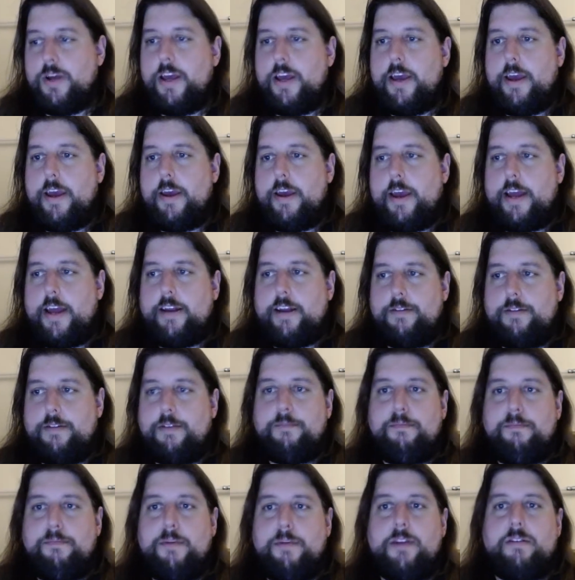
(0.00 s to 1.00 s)
and the
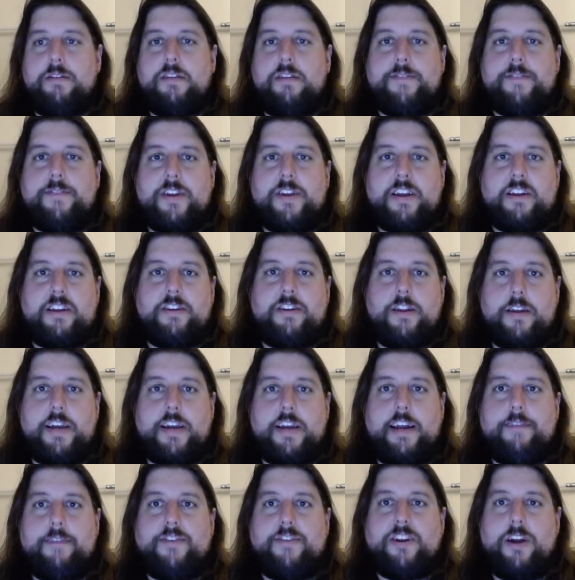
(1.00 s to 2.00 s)
mother even
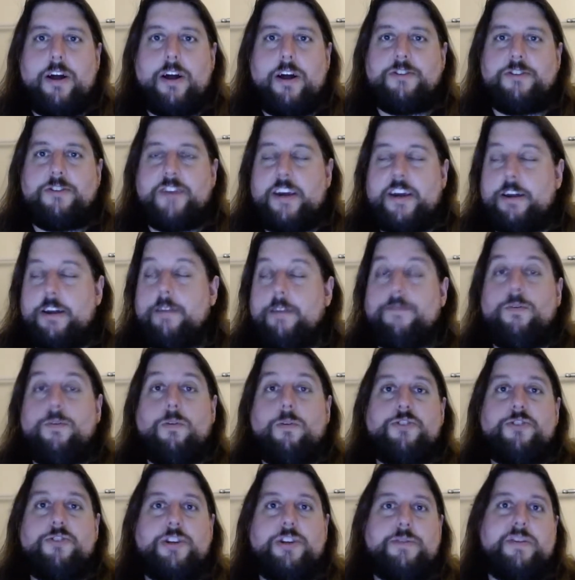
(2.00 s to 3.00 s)
kind of acknowledged that. Of
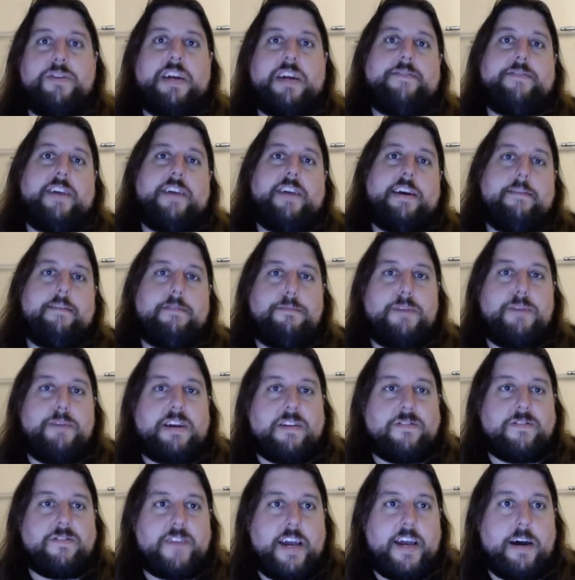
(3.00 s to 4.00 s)
course, she would have to have the
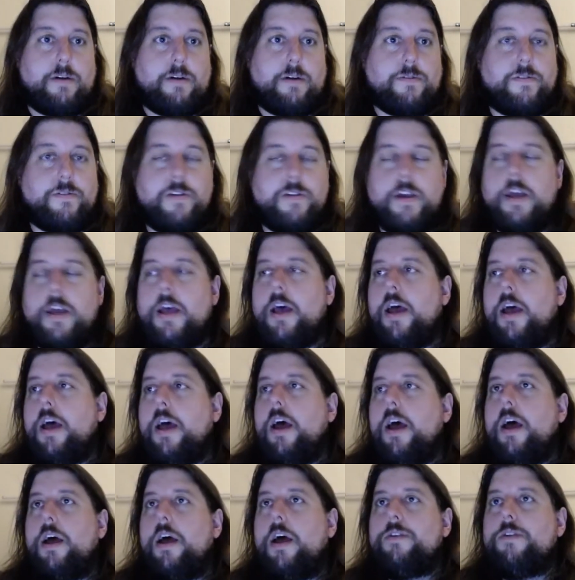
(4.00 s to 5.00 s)
biggest house.
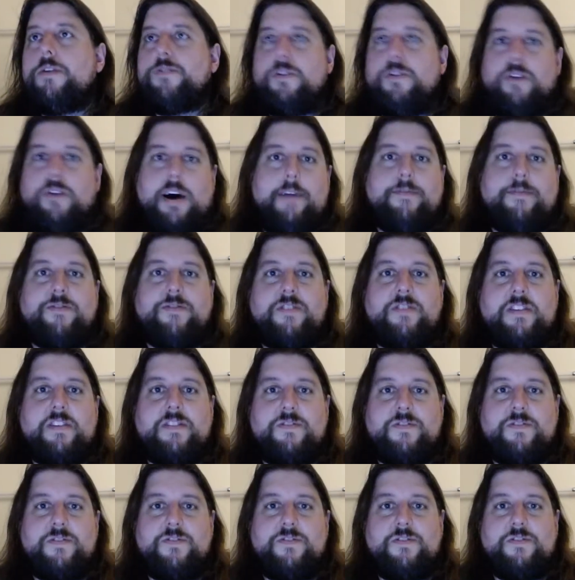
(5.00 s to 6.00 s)
So obviously, the
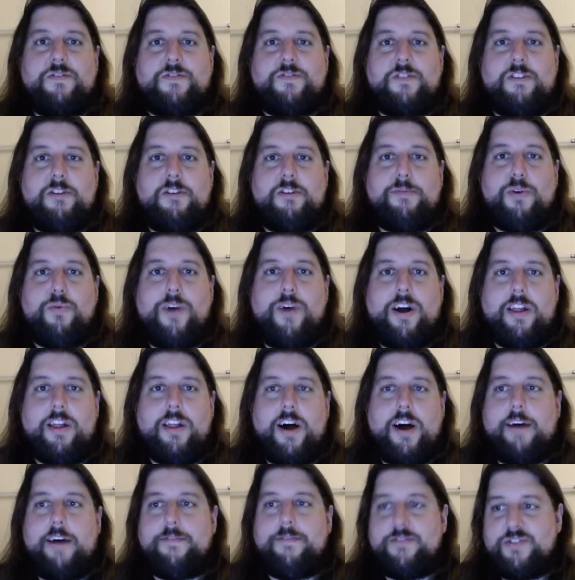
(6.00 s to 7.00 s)
sister is a little bit well
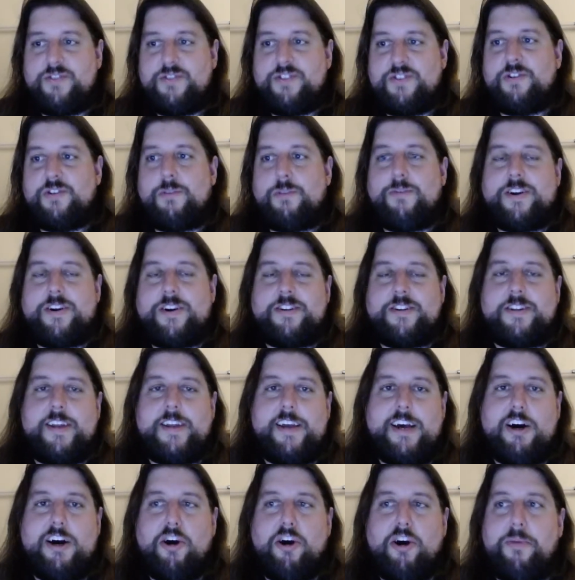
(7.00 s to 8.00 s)
off. Sister wants to
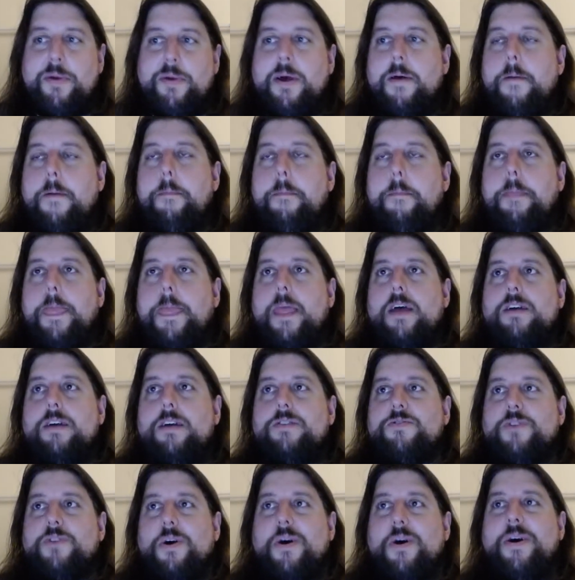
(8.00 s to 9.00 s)
help.
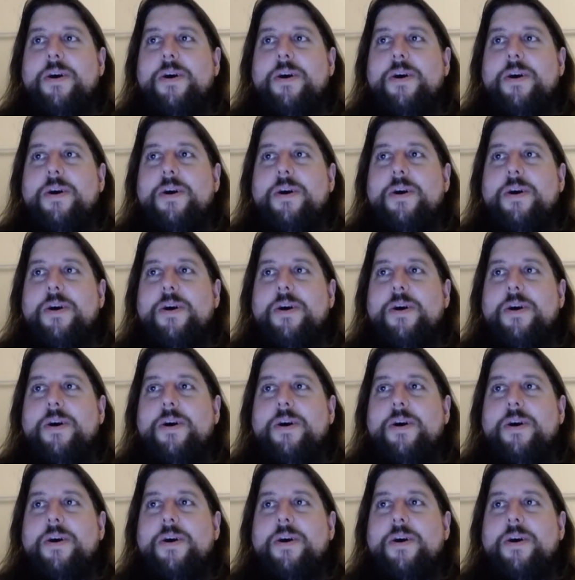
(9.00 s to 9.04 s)
So